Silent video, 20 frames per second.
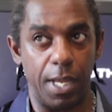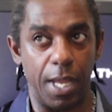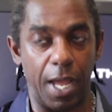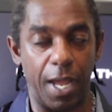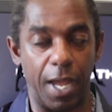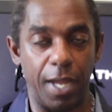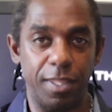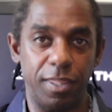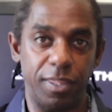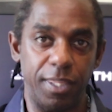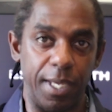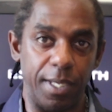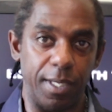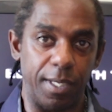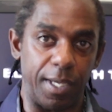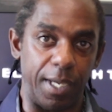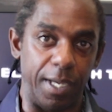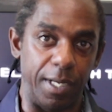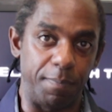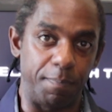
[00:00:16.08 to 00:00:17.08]
I
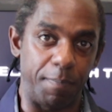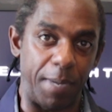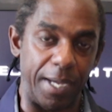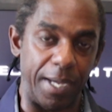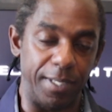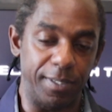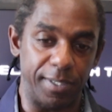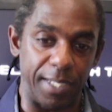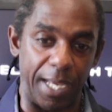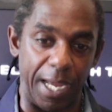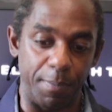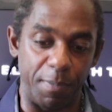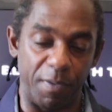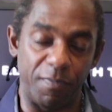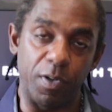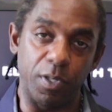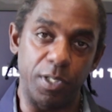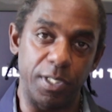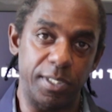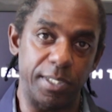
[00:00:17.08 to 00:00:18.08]
think in my time of
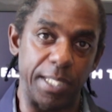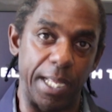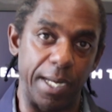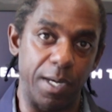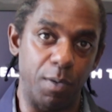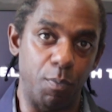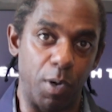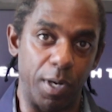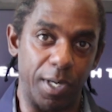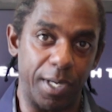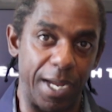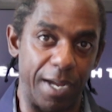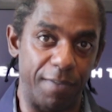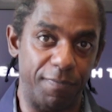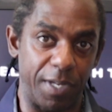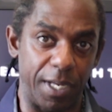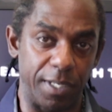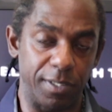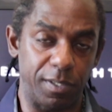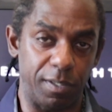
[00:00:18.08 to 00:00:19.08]
understanding what
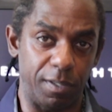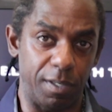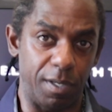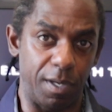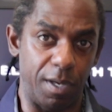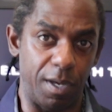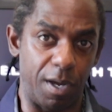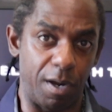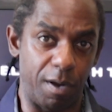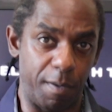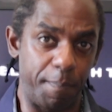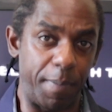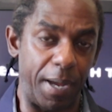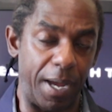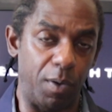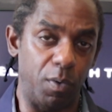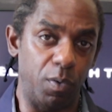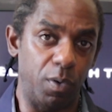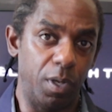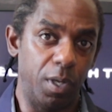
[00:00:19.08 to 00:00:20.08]
Cafcass are
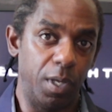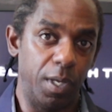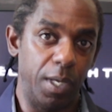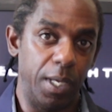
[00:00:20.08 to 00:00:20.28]
about,